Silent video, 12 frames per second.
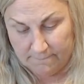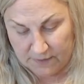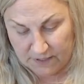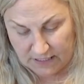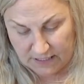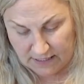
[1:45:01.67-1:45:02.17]

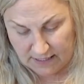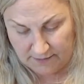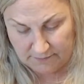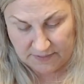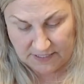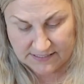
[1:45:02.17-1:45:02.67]
but
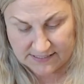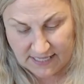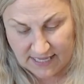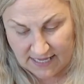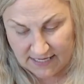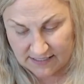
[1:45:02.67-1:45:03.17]
um, it's
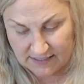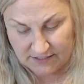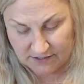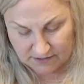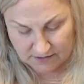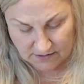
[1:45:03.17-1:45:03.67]
got
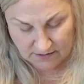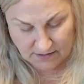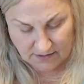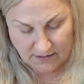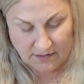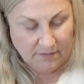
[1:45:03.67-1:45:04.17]
your
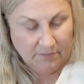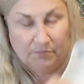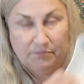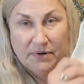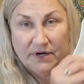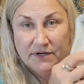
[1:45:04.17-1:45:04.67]

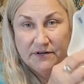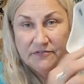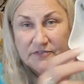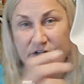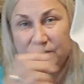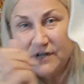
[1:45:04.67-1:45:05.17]
butter,
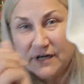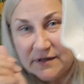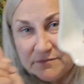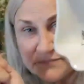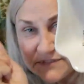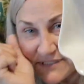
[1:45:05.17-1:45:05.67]
your
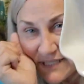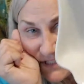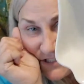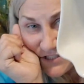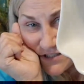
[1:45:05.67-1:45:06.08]
um, it's got